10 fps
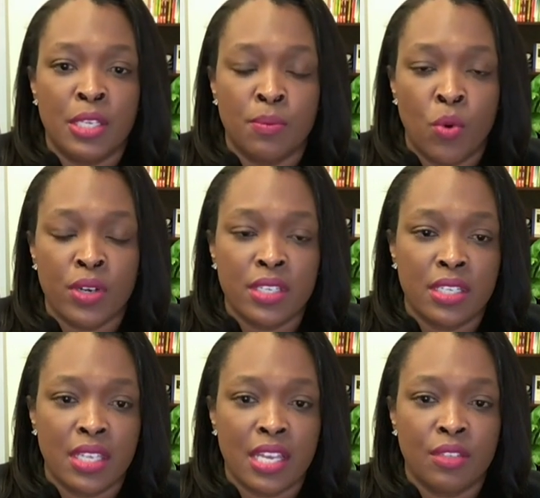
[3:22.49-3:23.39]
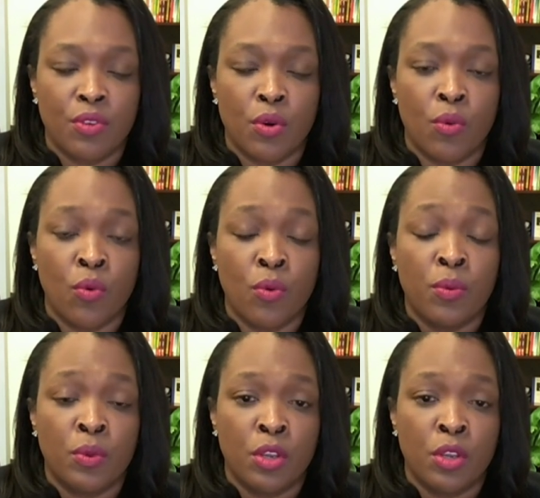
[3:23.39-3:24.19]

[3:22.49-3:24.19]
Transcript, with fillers: is more successful, will